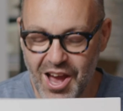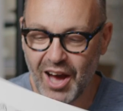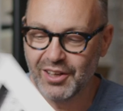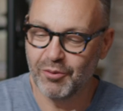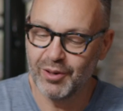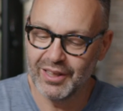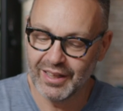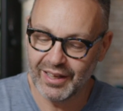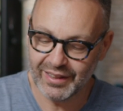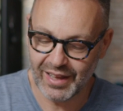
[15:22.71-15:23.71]
And I really
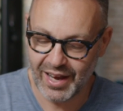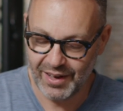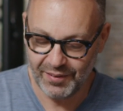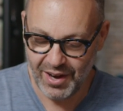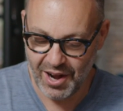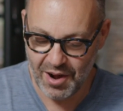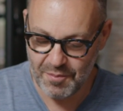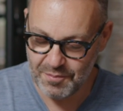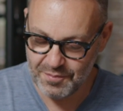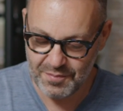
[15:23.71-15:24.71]
like that.
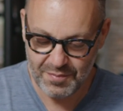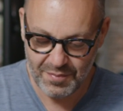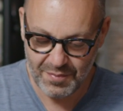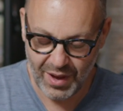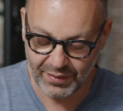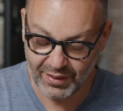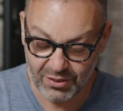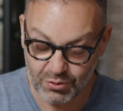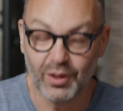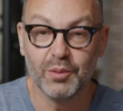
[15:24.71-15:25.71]
I think
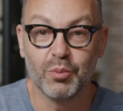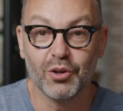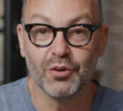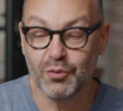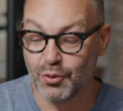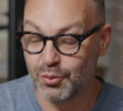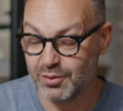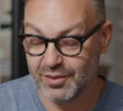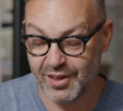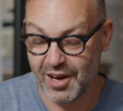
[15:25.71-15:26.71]
it's really beautiful.
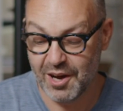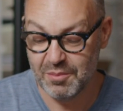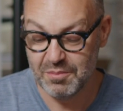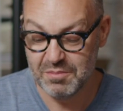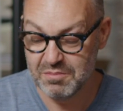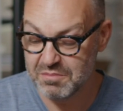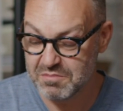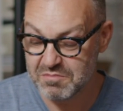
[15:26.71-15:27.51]
I'm